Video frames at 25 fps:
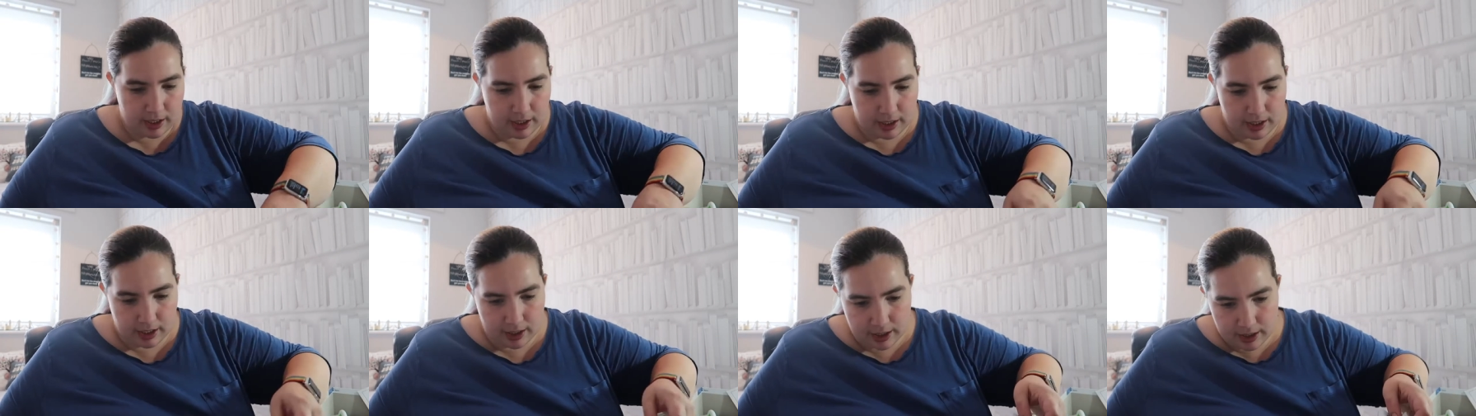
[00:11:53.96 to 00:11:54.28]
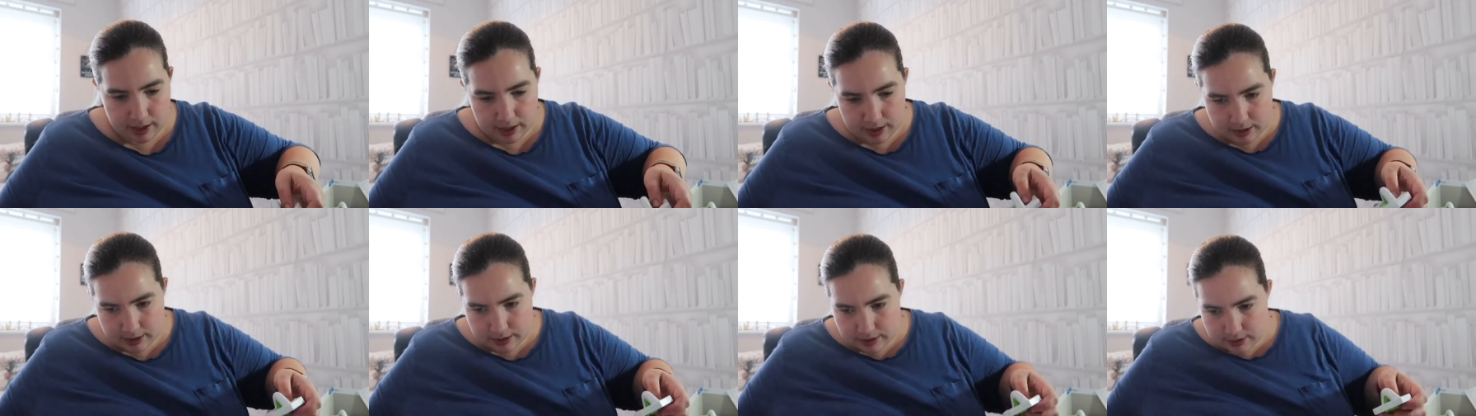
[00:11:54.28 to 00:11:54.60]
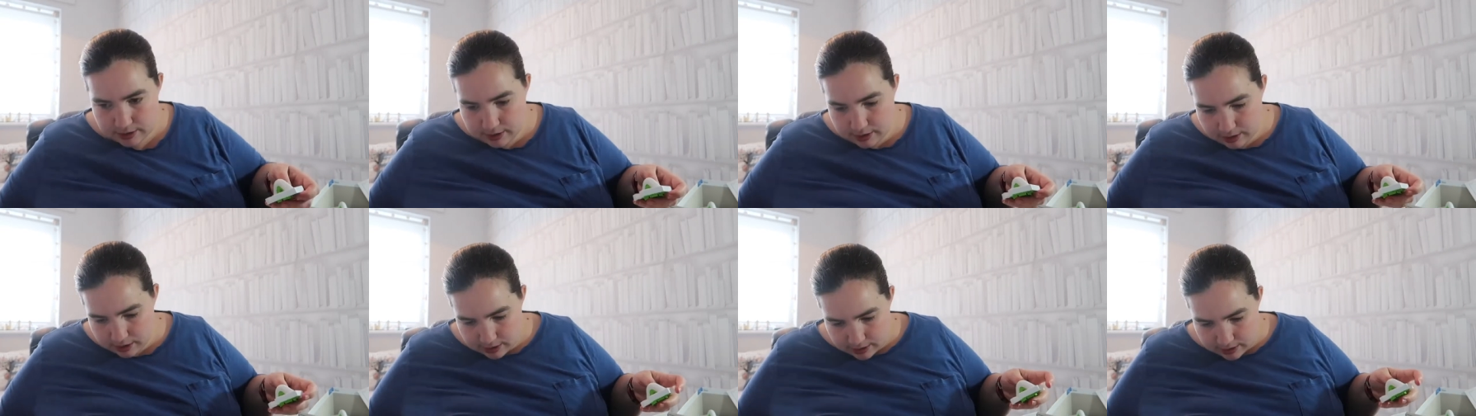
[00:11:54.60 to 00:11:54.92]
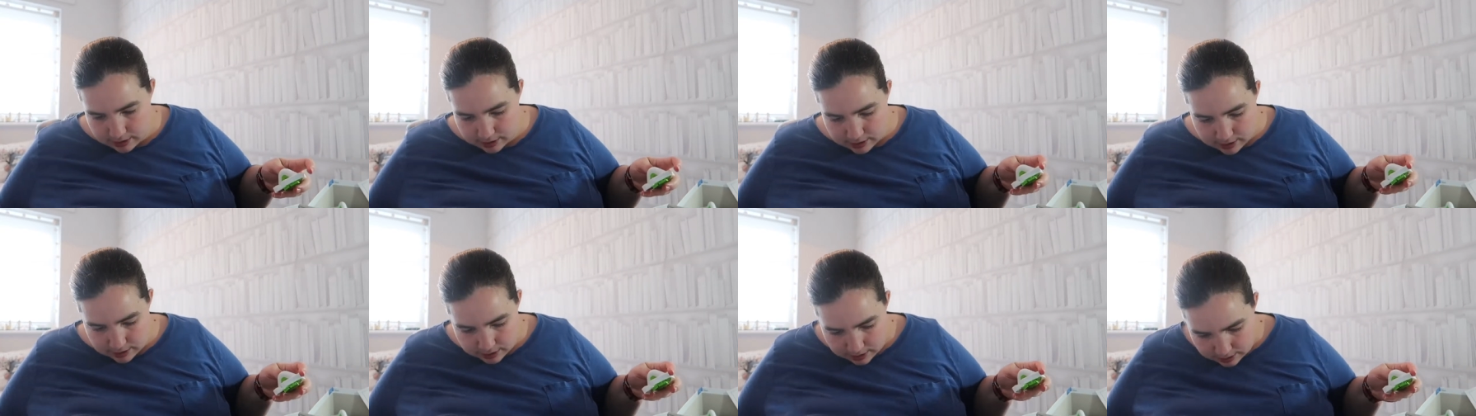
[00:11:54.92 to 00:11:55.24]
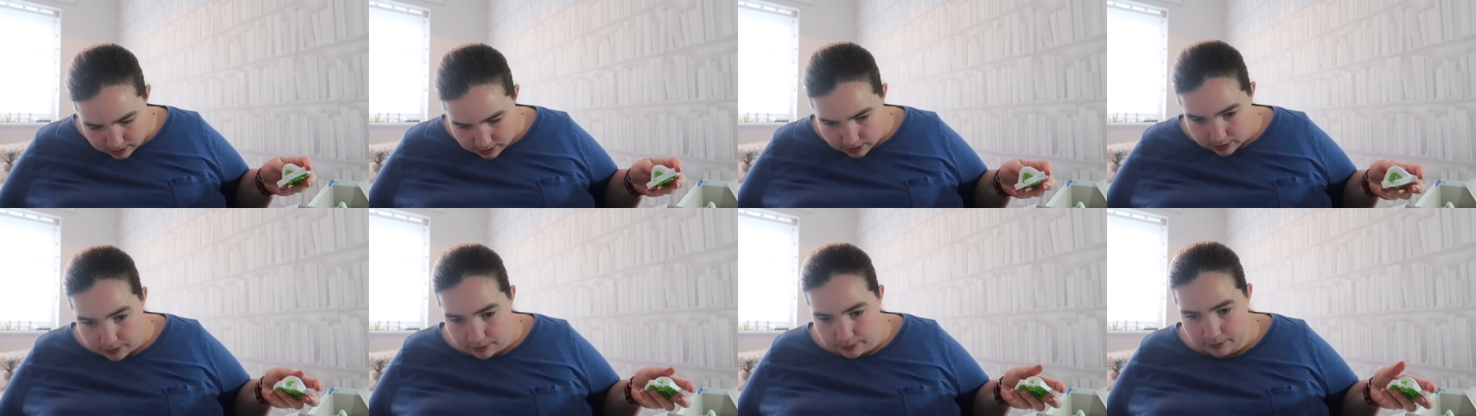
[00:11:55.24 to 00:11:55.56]
And
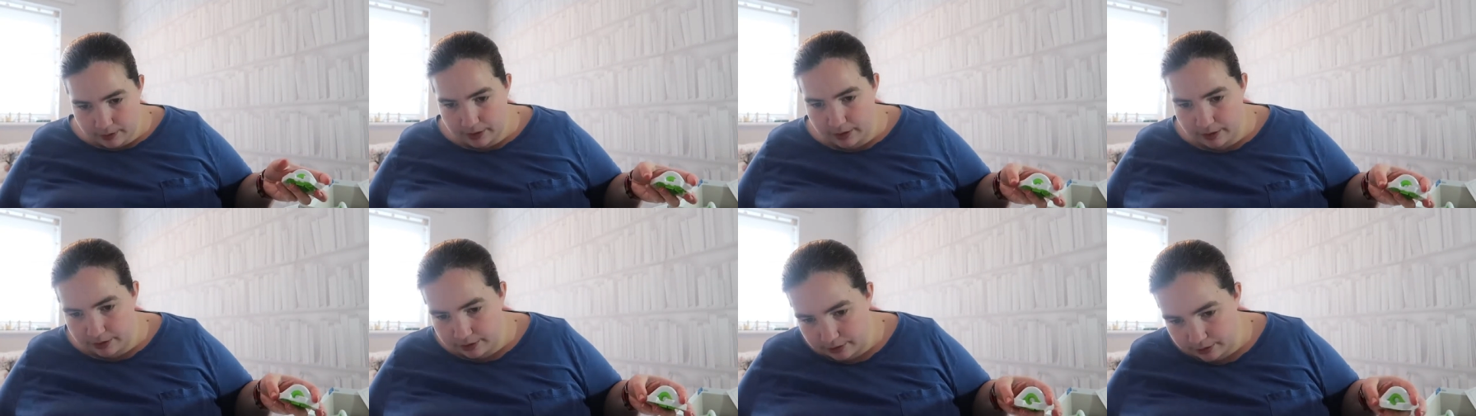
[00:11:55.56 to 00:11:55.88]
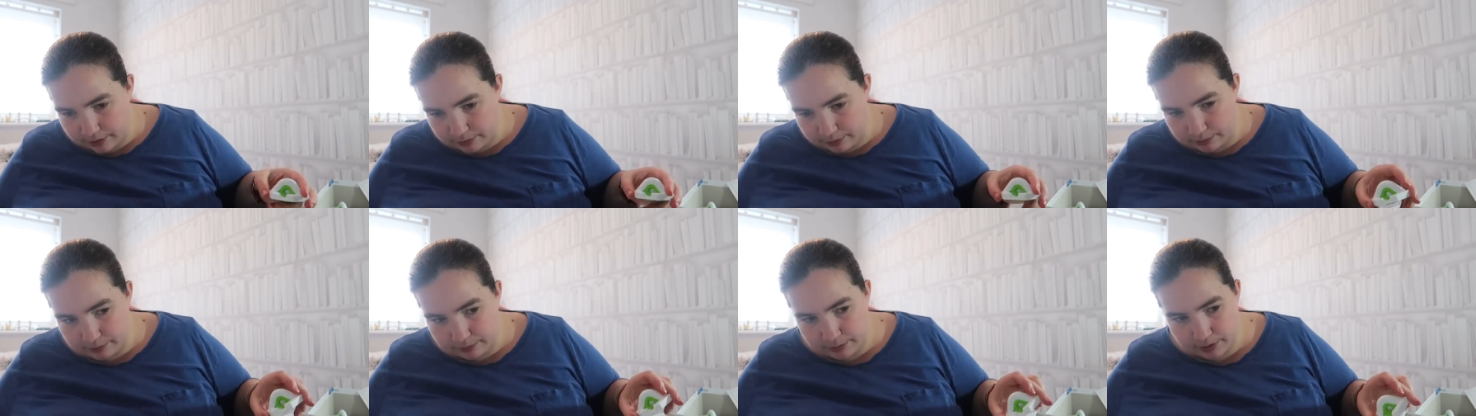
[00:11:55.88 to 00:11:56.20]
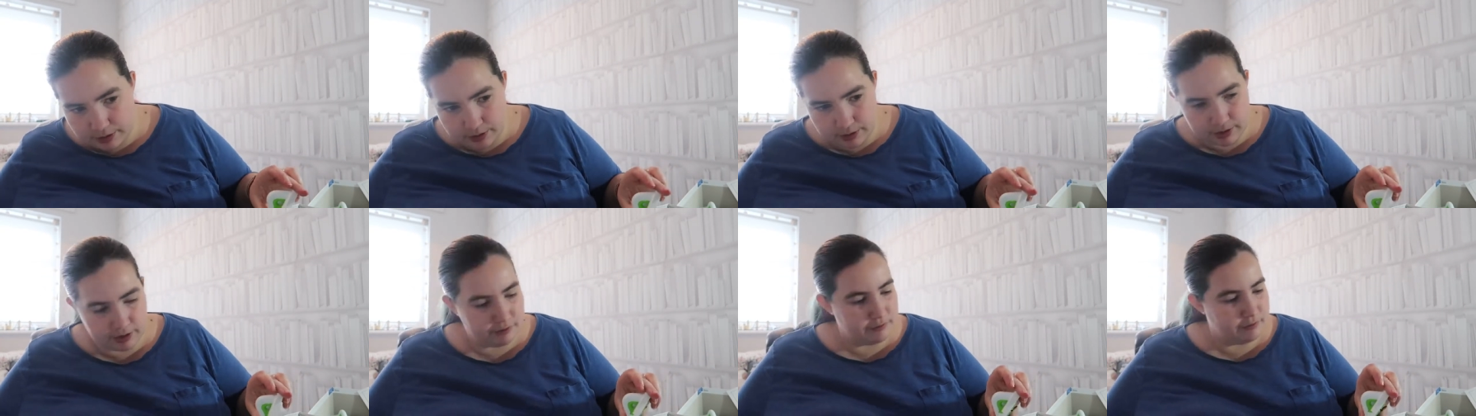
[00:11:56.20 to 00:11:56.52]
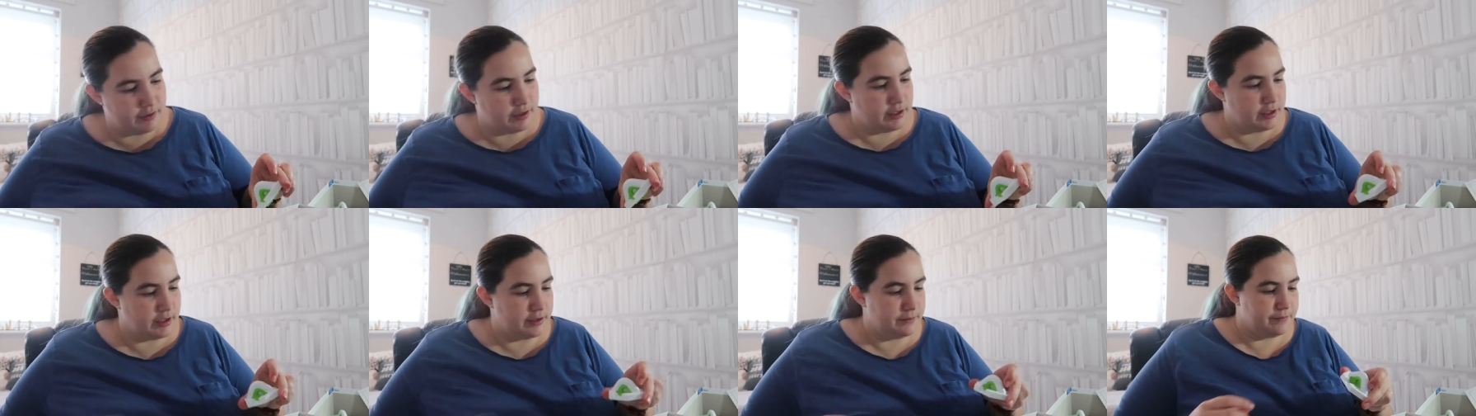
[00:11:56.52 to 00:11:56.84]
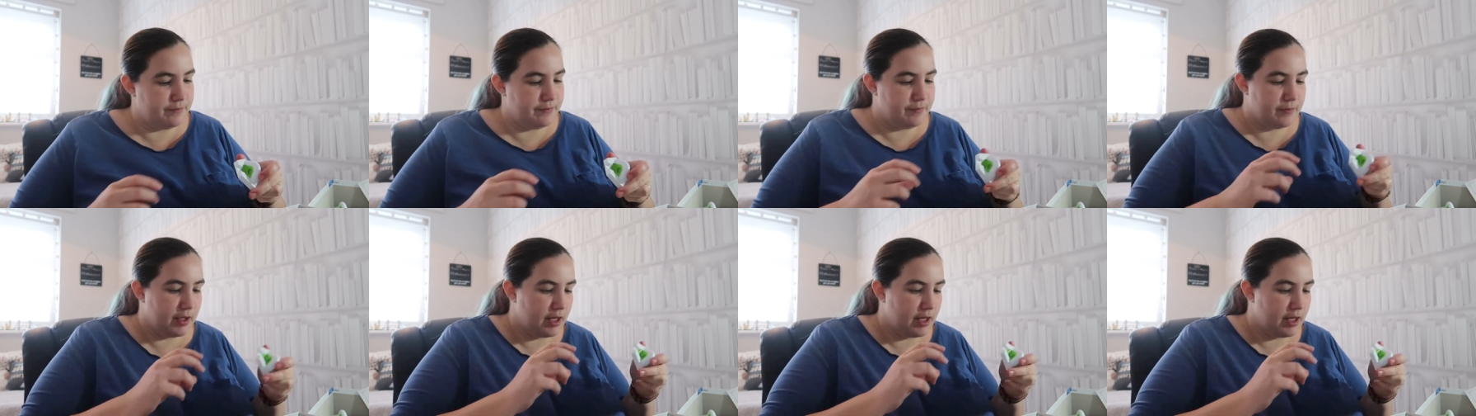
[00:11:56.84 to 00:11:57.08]
I don't know where the third one went, I'll find it.